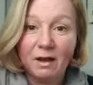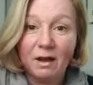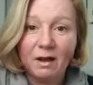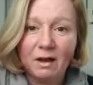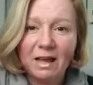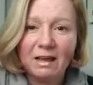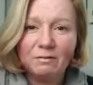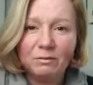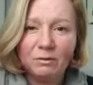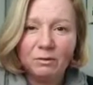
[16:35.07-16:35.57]
I'll
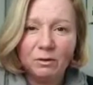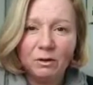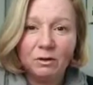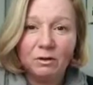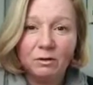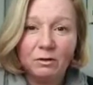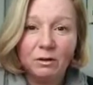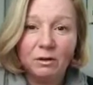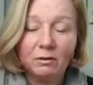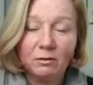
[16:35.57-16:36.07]
have a
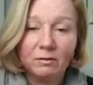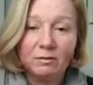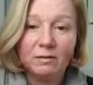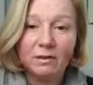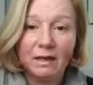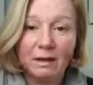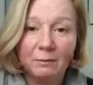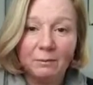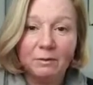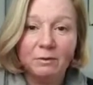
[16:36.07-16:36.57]
look. I'll see
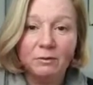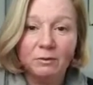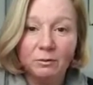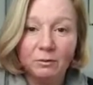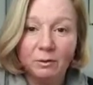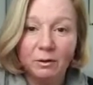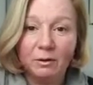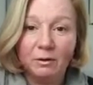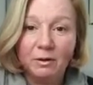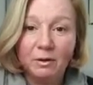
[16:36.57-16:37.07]
how we can do
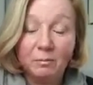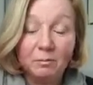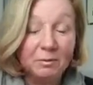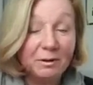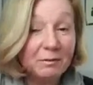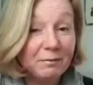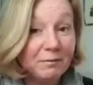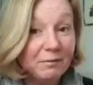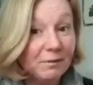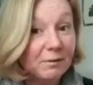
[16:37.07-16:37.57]
it. But
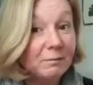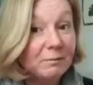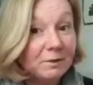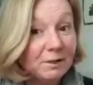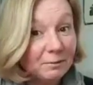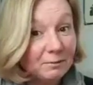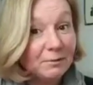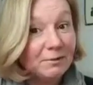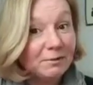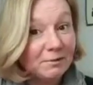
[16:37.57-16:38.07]
if somebody
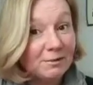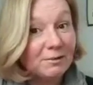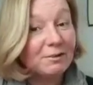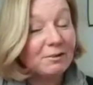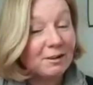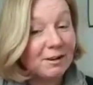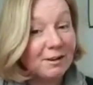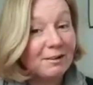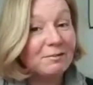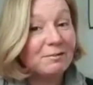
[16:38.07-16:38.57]
wants to
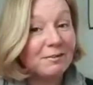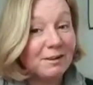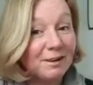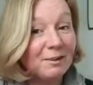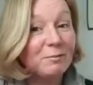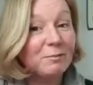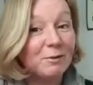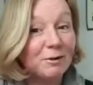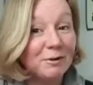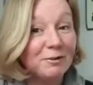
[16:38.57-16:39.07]
try a
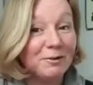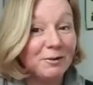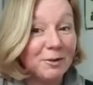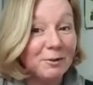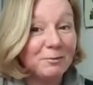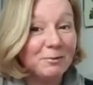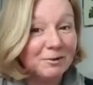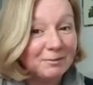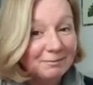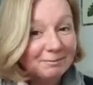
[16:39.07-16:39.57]
Facebook group,